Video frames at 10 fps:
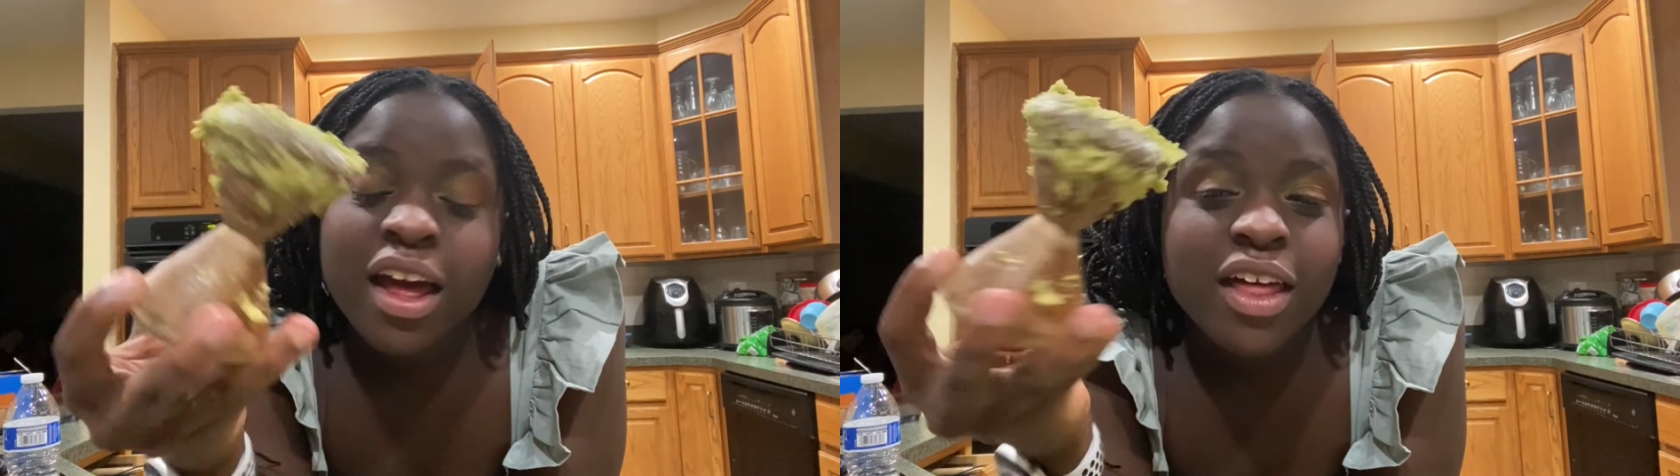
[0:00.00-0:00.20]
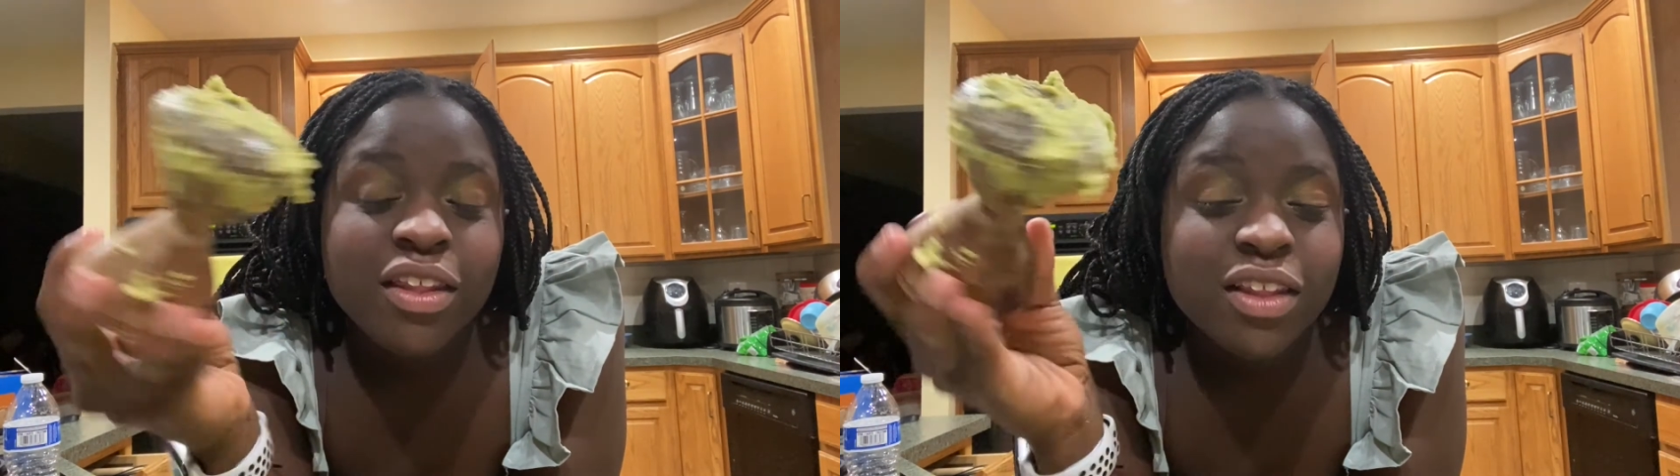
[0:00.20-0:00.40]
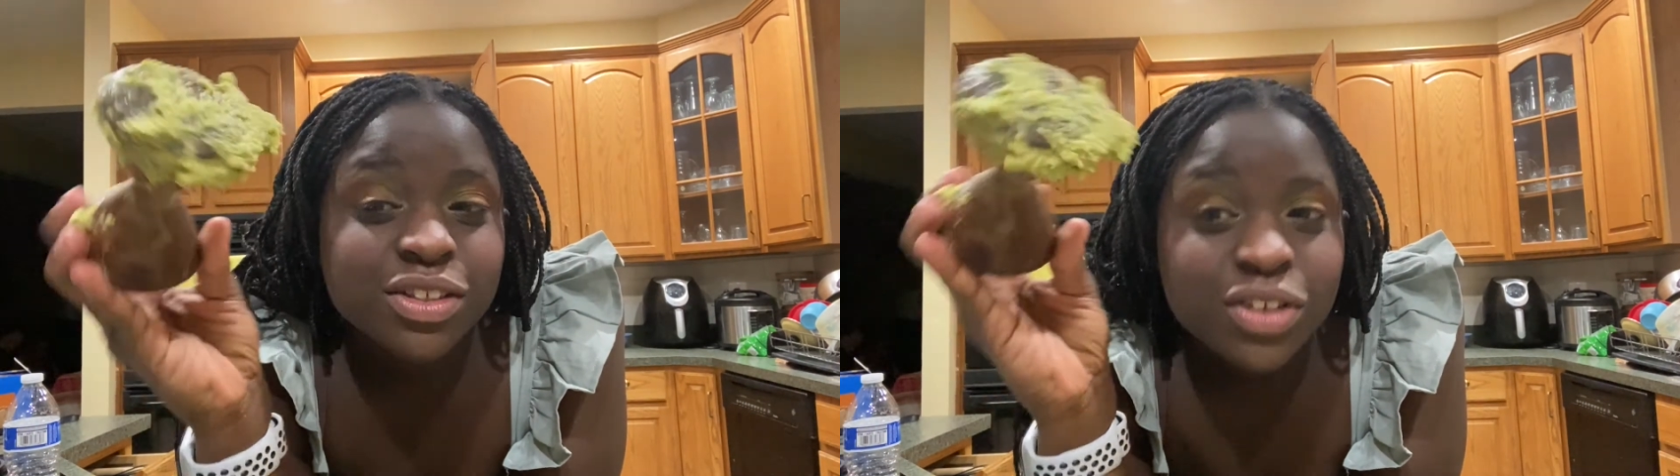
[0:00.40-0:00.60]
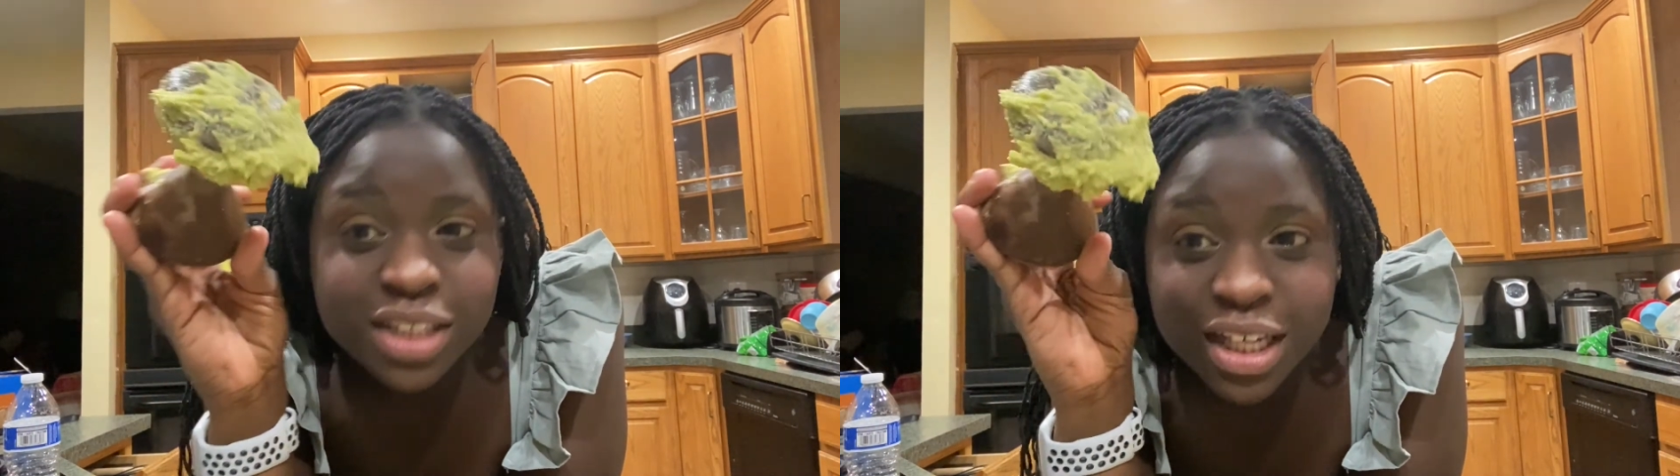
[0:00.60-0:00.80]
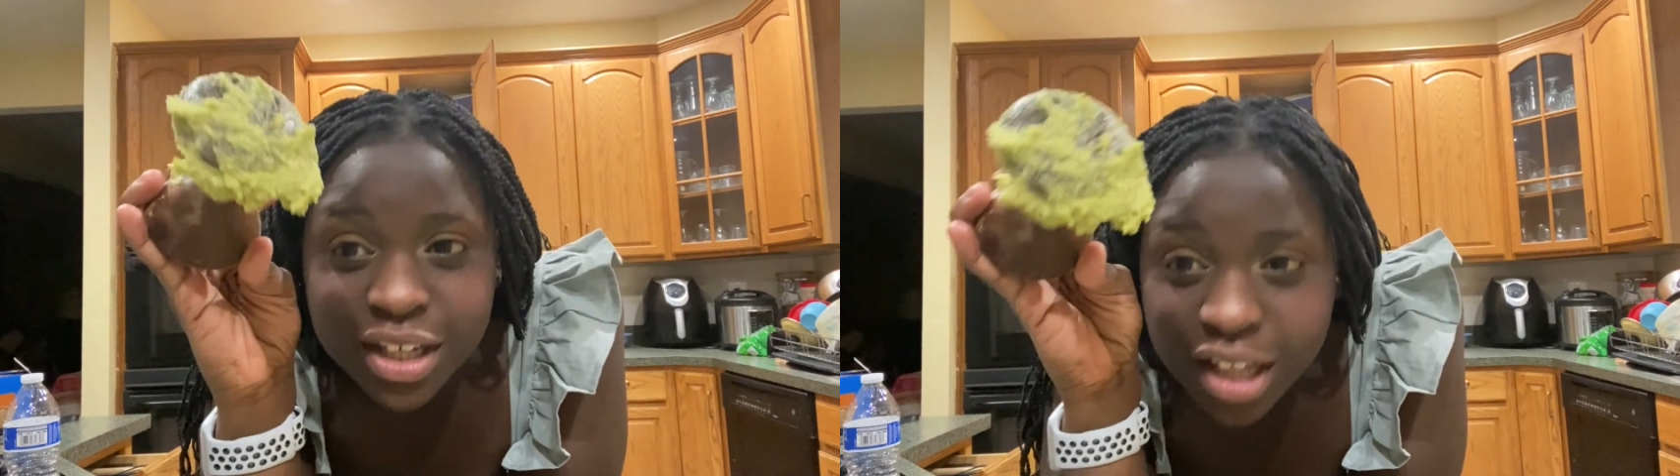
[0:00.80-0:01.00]
This looks
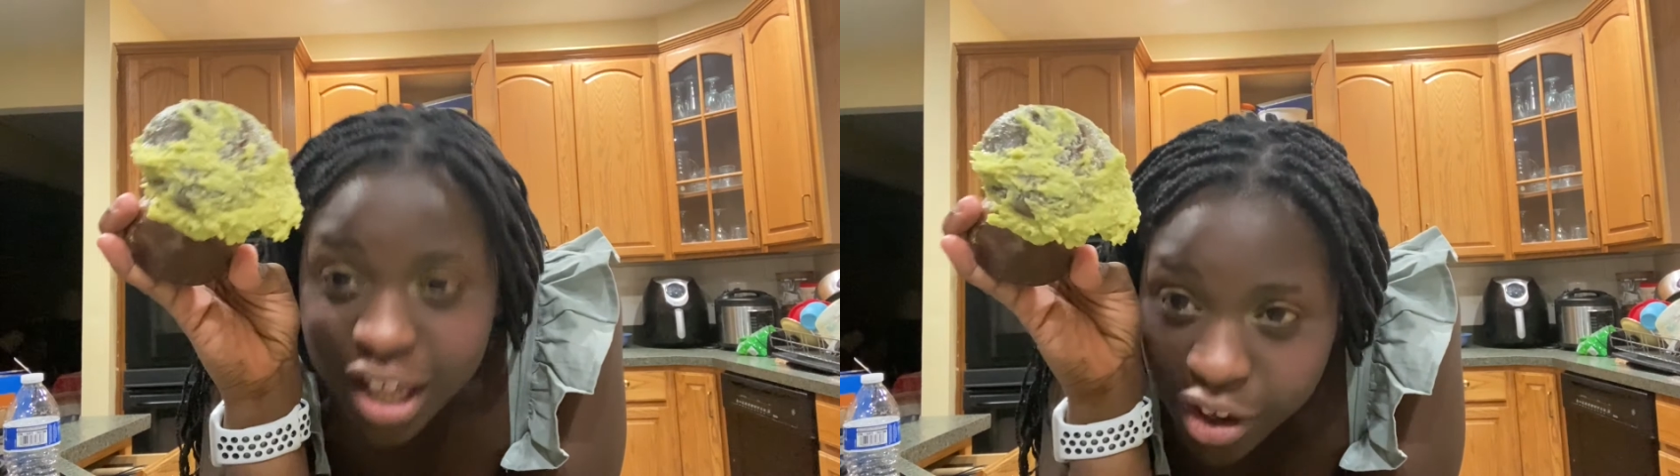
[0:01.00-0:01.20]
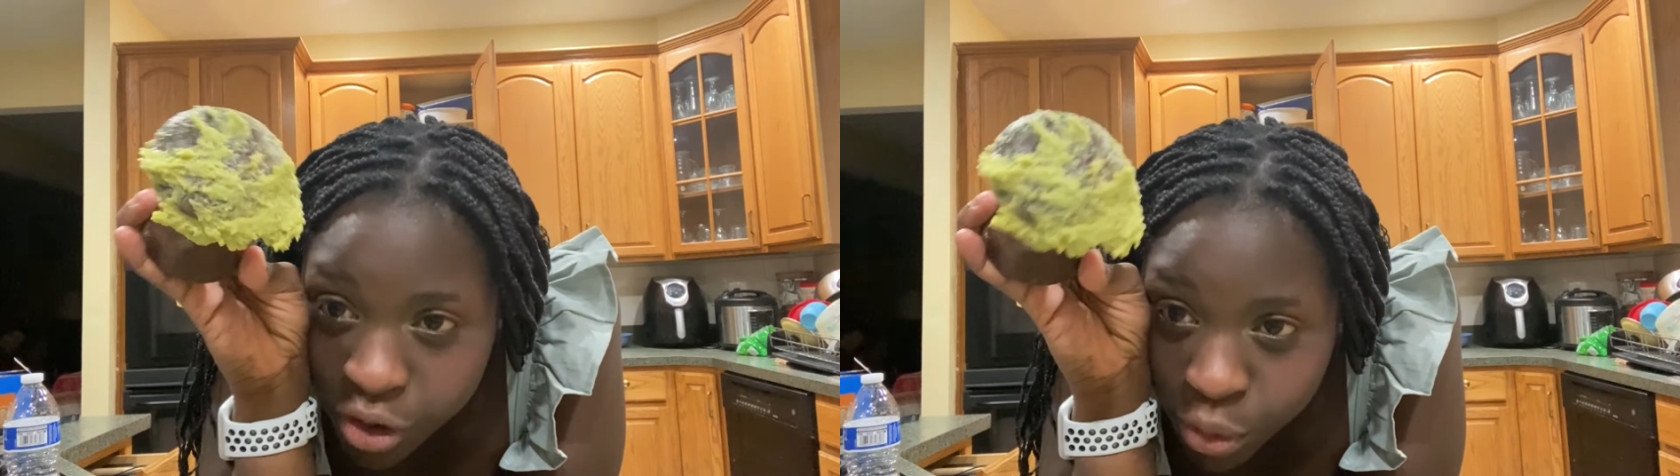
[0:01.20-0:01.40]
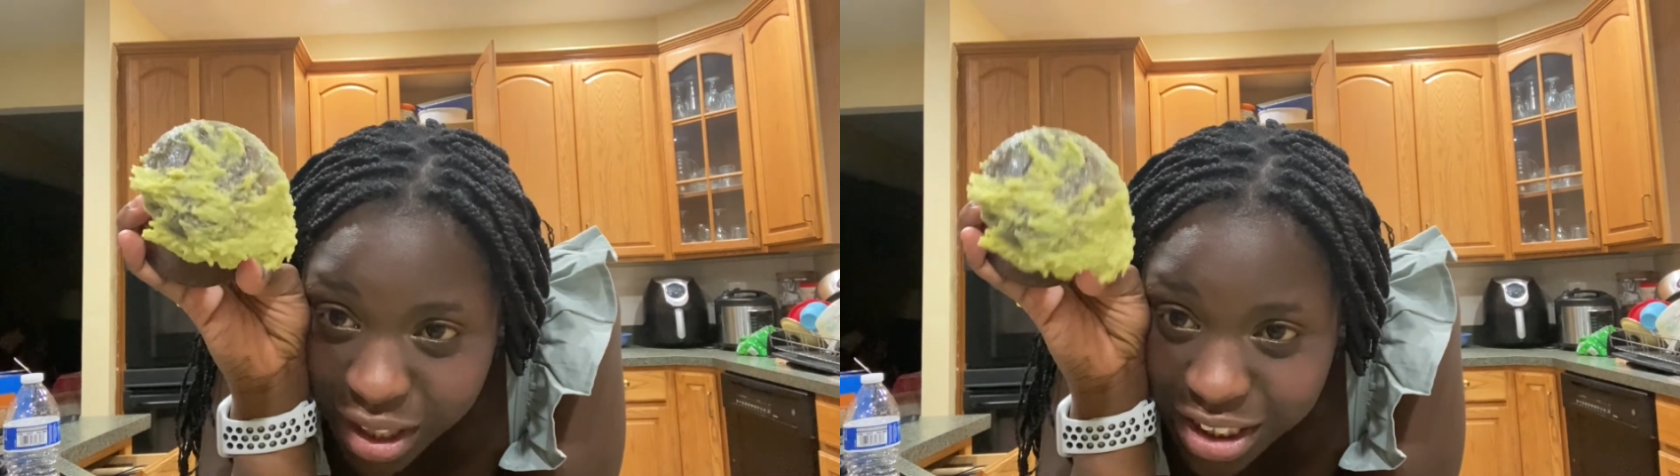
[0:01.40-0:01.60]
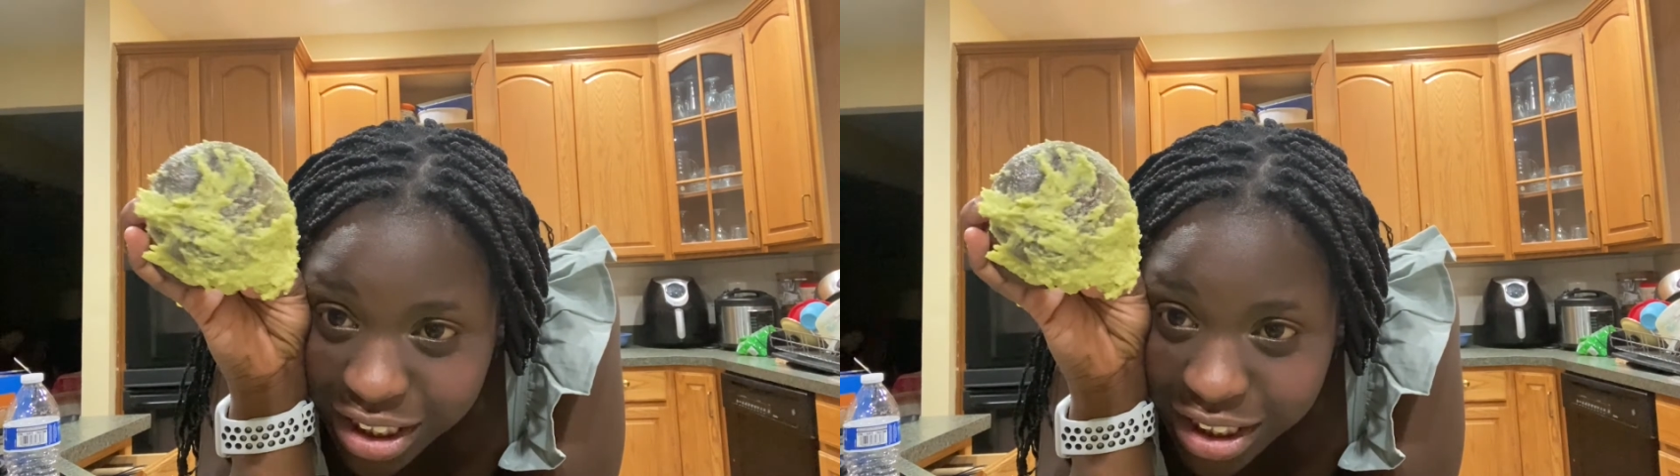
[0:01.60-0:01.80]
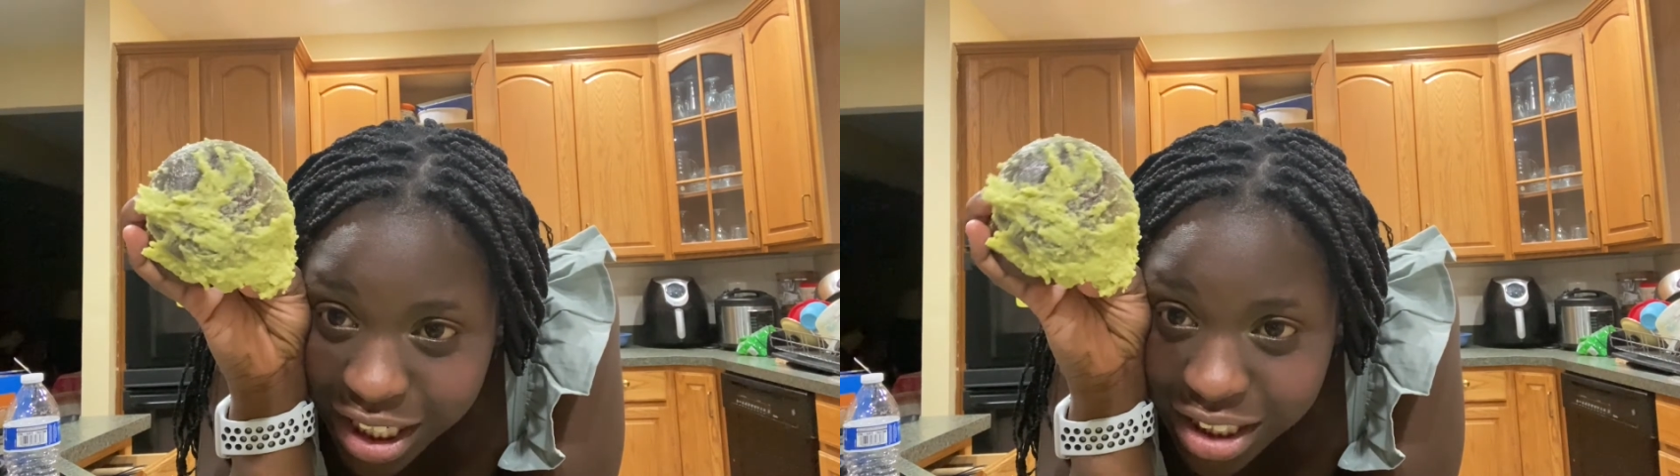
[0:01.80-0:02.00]
like like Grinch
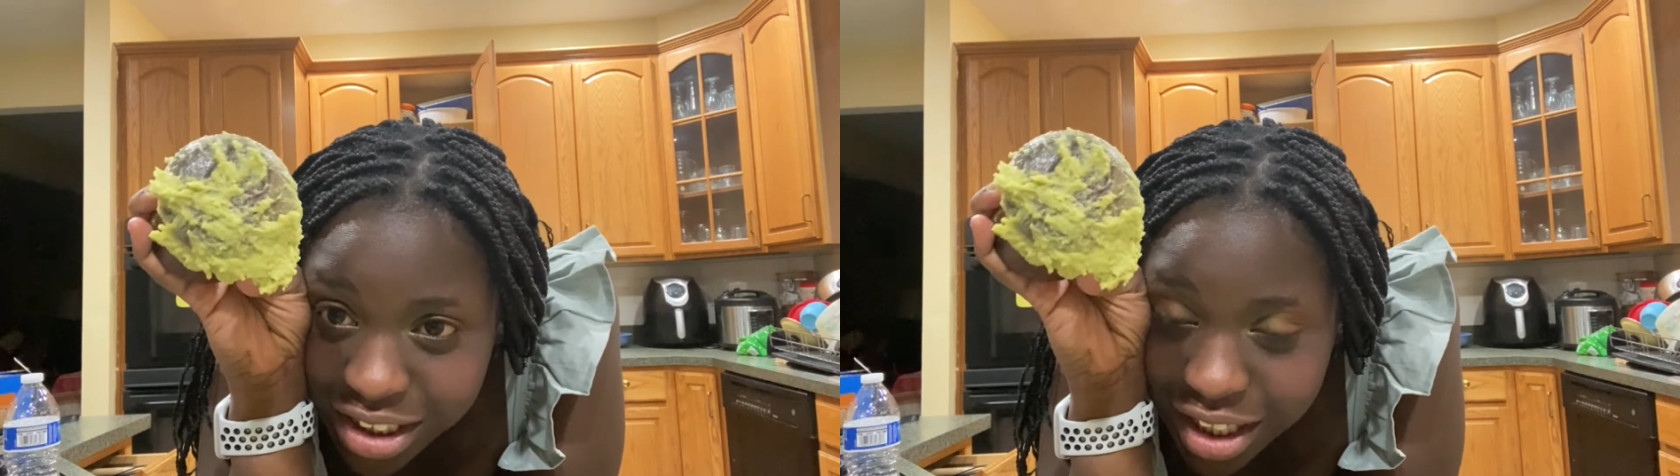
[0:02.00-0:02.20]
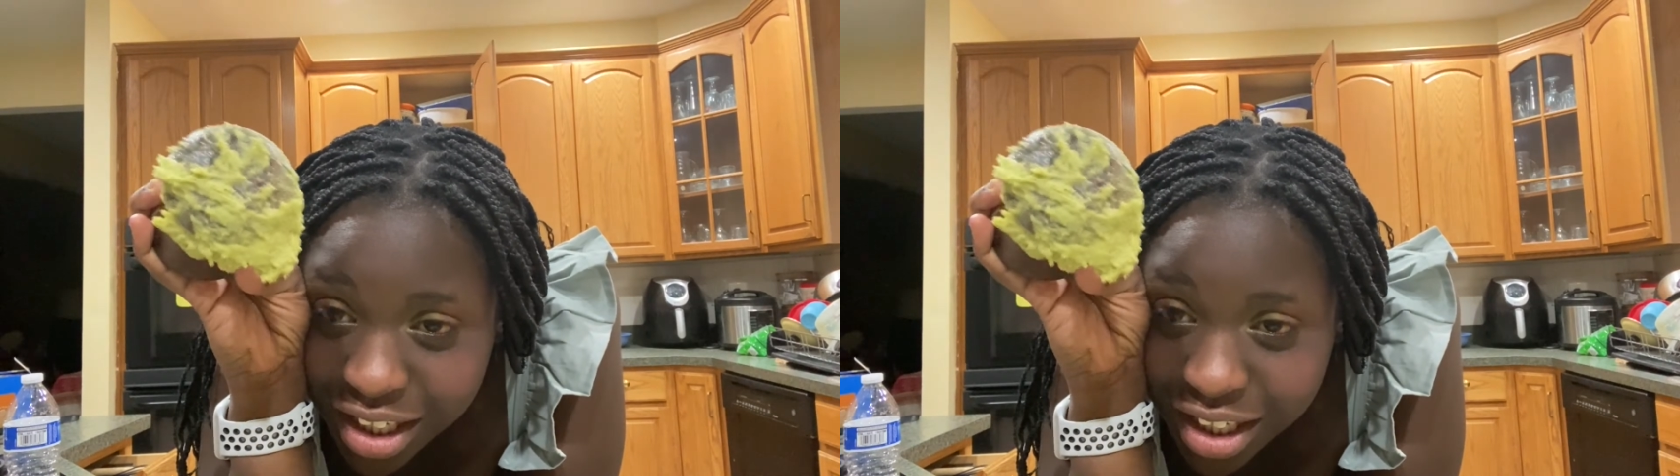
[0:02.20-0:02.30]
shit.